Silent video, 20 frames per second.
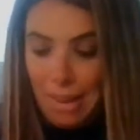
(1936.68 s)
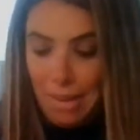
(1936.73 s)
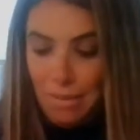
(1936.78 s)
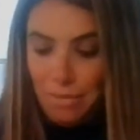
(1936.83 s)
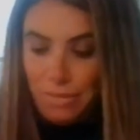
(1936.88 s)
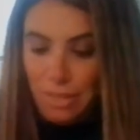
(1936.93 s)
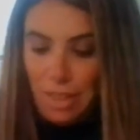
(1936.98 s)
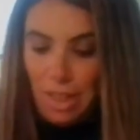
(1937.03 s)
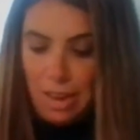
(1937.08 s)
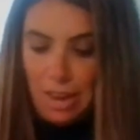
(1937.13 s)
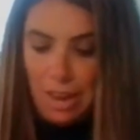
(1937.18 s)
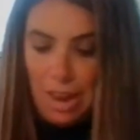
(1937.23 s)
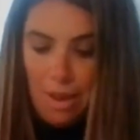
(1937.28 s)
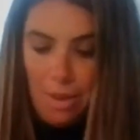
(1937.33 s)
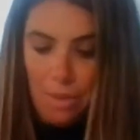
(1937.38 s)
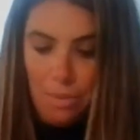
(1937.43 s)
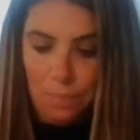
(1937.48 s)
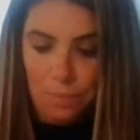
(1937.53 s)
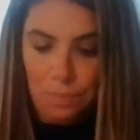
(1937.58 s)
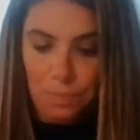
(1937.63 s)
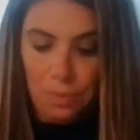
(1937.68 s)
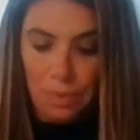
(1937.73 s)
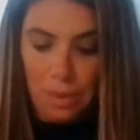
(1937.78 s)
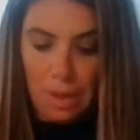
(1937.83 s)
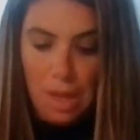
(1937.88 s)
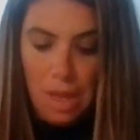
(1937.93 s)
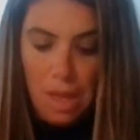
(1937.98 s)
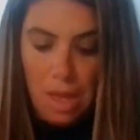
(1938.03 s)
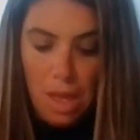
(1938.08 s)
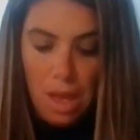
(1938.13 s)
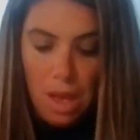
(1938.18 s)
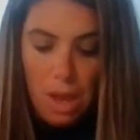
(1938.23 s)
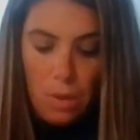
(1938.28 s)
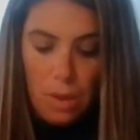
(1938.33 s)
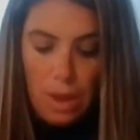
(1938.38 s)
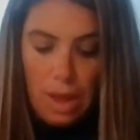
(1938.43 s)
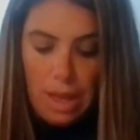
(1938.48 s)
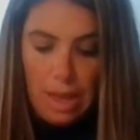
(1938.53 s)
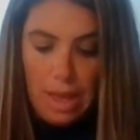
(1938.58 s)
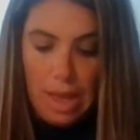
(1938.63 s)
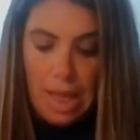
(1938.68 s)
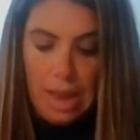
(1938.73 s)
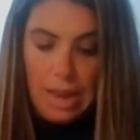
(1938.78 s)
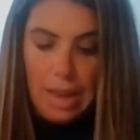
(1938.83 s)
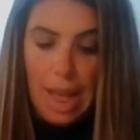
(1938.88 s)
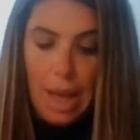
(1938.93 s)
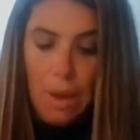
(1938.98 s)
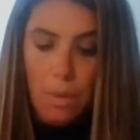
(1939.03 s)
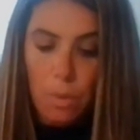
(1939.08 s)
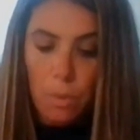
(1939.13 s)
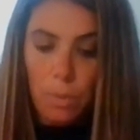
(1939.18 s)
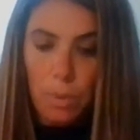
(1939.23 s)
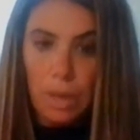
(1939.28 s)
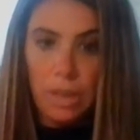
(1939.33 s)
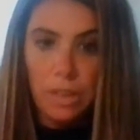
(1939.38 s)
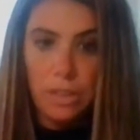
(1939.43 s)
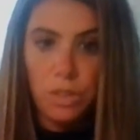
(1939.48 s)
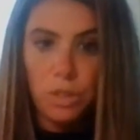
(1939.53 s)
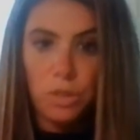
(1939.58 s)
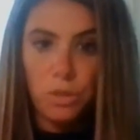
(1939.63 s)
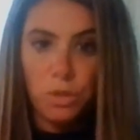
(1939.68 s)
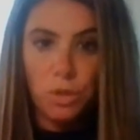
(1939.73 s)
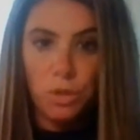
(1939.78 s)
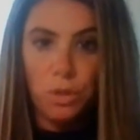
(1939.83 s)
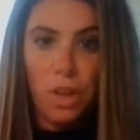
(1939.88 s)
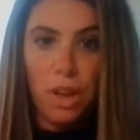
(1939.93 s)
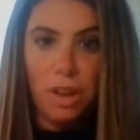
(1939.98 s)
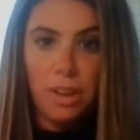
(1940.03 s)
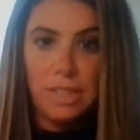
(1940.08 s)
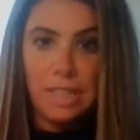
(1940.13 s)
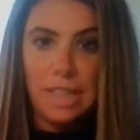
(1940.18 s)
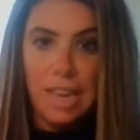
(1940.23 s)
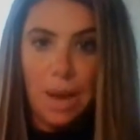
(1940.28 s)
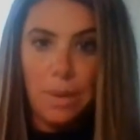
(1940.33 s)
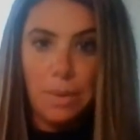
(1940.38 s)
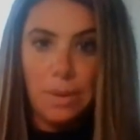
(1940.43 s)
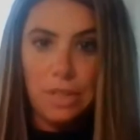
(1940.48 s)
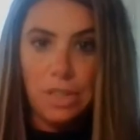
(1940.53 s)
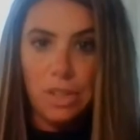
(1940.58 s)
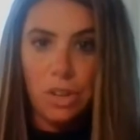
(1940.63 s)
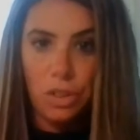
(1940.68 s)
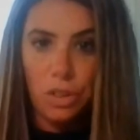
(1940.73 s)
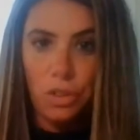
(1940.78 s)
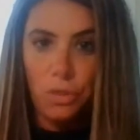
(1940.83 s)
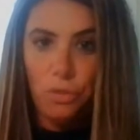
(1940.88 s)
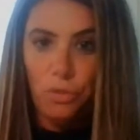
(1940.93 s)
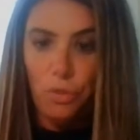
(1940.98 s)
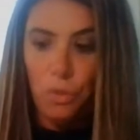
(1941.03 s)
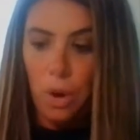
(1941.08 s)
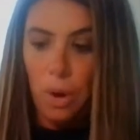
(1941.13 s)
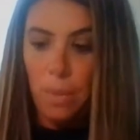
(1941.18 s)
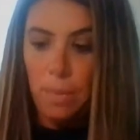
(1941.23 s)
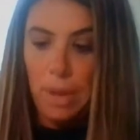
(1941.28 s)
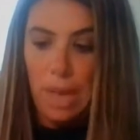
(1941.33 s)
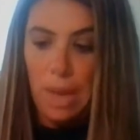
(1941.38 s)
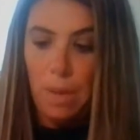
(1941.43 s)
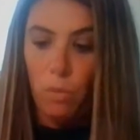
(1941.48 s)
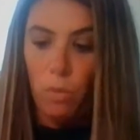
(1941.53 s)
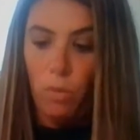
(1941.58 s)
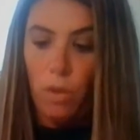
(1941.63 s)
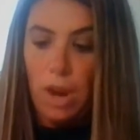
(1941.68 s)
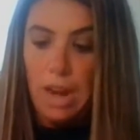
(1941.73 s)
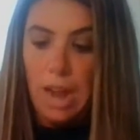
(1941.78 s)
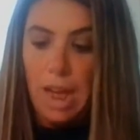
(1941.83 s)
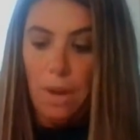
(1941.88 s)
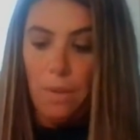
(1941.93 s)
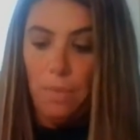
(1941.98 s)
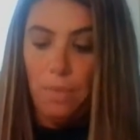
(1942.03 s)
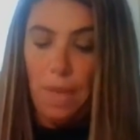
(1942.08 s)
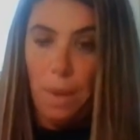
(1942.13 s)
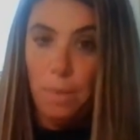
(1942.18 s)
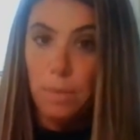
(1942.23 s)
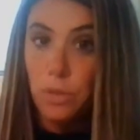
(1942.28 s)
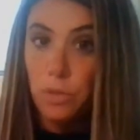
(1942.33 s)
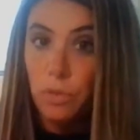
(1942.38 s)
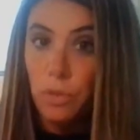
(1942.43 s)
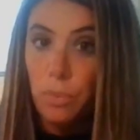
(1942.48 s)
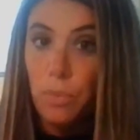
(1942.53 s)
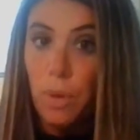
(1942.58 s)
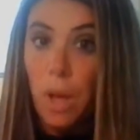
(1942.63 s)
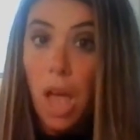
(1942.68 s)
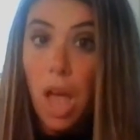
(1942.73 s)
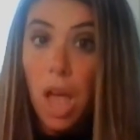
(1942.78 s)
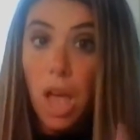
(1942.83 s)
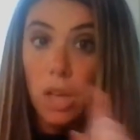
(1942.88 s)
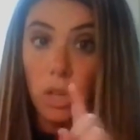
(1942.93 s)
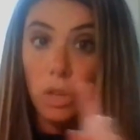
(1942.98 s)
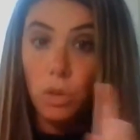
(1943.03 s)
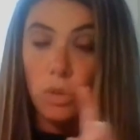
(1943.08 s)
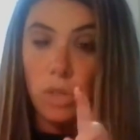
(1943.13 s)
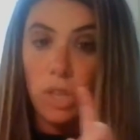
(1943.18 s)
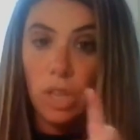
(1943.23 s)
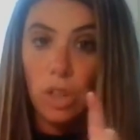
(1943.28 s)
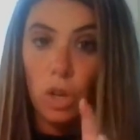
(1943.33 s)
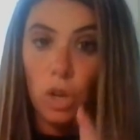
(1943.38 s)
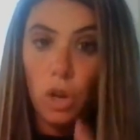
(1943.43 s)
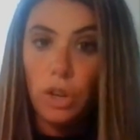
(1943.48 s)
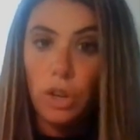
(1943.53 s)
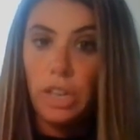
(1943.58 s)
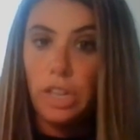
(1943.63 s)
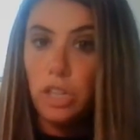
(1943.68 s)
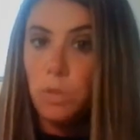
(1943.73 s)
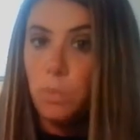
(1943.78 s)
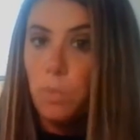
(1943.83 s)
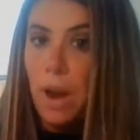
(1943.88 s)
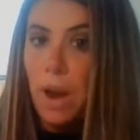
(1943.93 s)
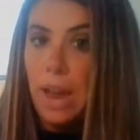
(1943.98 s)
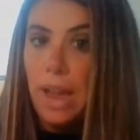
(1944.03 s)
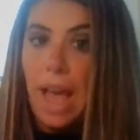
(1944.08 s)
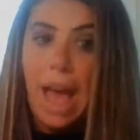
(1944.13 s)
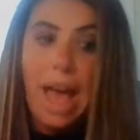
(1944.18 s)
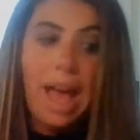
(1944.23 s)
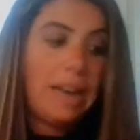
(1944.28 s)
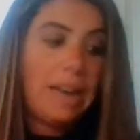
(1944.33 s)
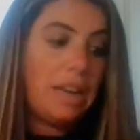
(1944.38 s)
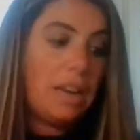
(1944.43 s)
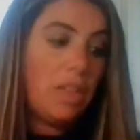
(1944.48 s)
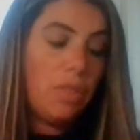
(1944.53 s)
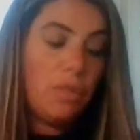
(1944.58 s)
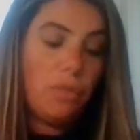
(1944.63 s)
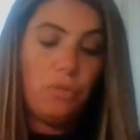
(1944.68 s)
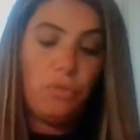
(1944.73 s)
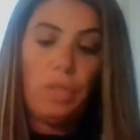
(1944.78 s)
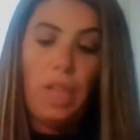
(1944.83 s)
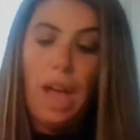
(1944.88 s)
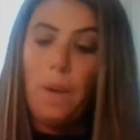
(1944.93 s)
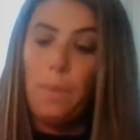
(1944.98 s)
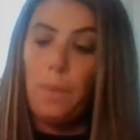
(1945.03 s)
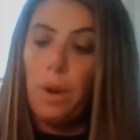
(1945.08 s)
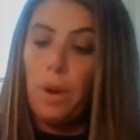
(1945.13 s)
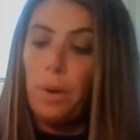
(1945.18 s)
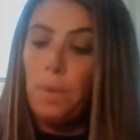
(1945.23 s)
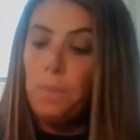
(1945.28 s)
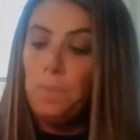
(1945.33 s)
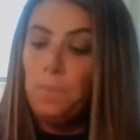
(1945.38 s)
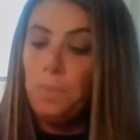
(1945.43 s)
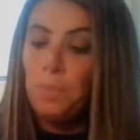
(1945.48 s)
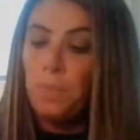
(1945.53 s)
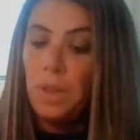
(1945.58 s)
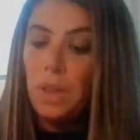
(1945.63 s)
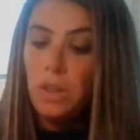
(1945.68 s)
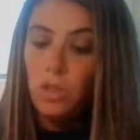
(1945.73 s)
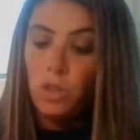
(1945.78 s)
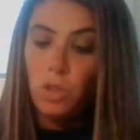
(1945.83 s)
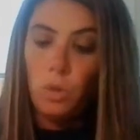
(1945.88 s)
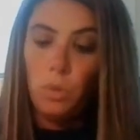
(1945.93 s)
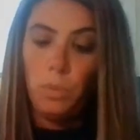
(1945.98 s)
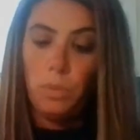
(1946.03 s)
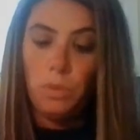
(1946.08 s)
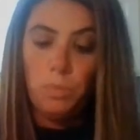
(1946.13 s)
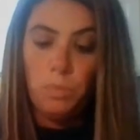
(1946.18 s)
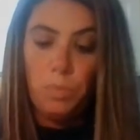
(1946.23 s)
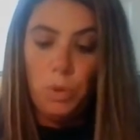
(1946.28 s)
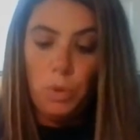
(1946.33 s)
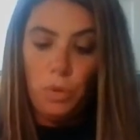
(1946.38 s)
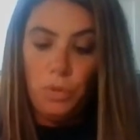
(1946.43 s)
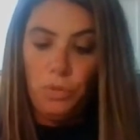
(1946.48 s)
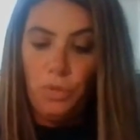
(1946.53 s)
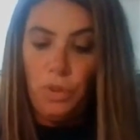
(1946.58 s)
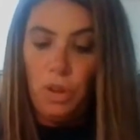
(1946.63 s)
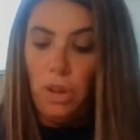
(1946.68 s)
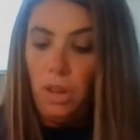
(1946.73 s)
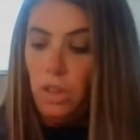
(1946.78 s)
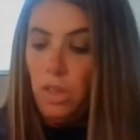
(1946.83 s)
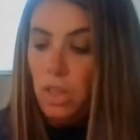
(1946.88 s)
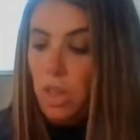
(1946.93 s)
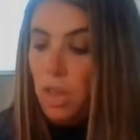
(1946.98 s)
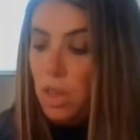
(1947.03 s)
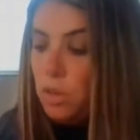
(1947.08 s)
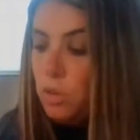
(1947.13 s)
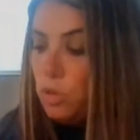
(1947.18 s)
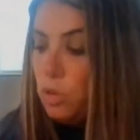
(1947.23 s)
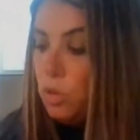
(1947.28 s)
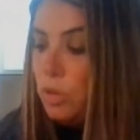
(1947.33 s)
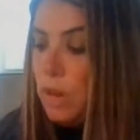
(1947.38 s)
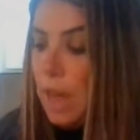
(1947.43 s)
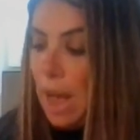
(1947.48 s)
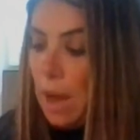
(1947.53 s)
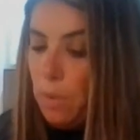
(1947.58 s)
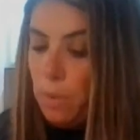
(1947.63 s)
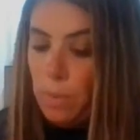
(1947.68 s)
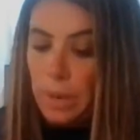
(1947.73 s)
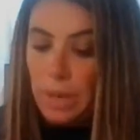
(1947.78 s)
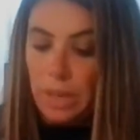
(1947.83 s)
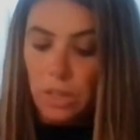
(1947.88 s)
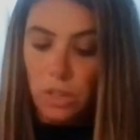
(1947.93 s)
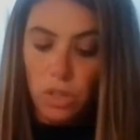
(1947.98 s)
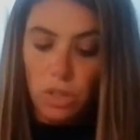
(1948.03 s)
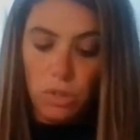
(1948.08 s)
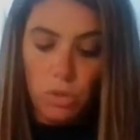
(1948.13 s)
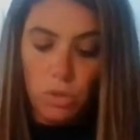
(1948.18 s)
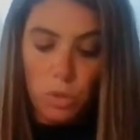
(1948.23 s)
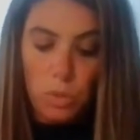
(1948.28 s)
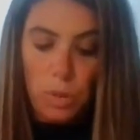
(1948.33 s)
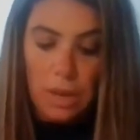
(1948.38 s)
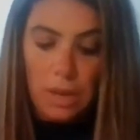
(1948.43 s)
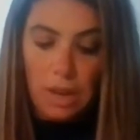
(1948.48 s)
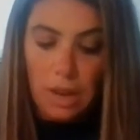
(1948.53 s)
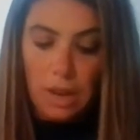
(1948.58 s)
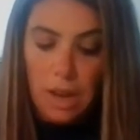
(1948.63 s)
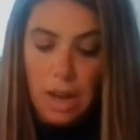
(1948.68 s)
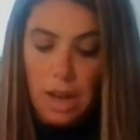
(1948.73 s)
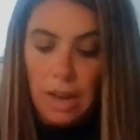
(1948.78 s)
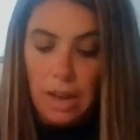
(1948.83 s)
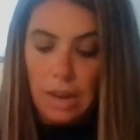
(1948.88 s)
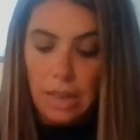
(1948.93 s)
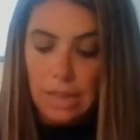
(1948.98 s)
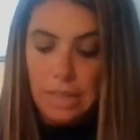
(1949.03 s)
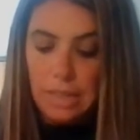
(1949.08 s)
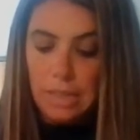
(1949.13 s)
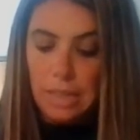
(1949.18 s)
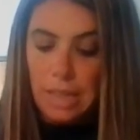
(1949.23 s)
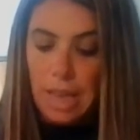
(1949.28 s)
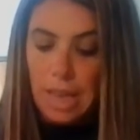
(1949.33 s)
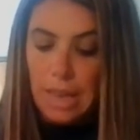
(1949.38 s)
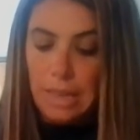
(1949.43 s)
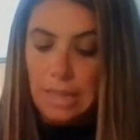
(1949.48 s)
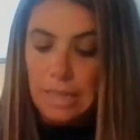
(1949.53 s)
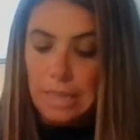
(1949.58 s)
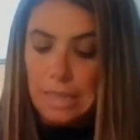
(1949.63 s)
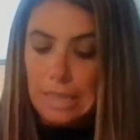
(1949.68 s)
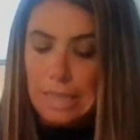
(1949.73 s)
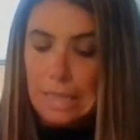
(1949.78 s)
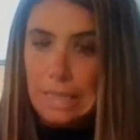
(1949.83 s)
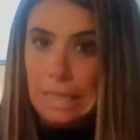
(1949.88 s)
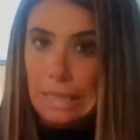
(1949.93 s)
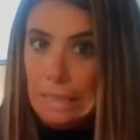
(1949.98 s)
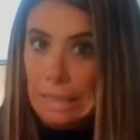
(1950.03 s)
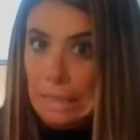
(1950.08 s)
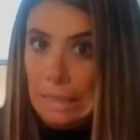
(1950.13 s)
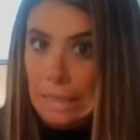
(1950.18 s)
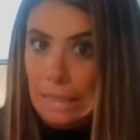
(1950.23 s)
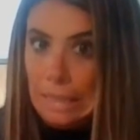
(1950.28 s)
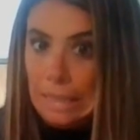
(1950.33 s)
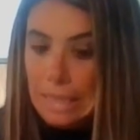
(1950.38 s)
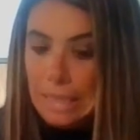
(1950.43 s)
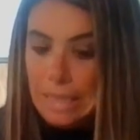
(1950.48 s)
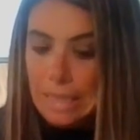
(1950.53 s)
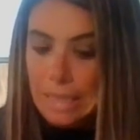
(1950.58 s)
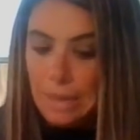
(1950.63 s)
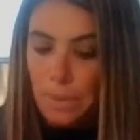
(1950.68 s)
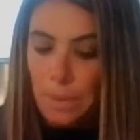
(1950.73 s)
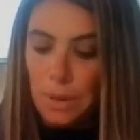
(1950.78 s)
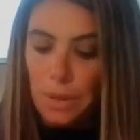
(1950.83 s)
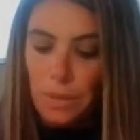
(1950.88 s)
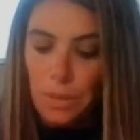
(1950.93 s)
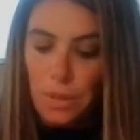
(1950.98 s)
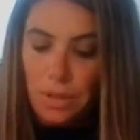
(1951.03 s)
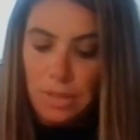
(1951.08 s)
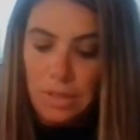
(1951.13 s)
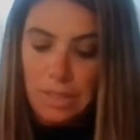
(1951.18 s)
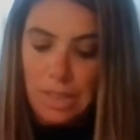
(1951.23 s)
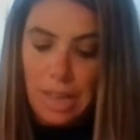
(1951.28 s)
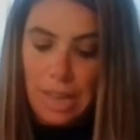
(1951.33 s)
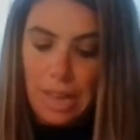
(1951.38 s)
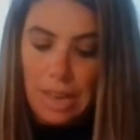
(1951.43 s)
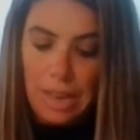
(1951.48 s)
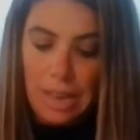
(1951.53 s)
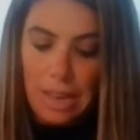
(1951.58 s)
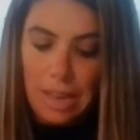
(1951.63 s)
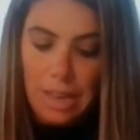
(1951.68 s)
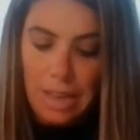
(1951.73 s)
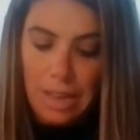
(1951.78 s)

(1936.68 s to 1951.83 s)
Came flying out. Okay. And now what we can do, so look, see how it took the form? It came right out. That was from using the cooking spray and the flour. So it was beautiful. So now what we can do is we can cut a slice, see what it looks like.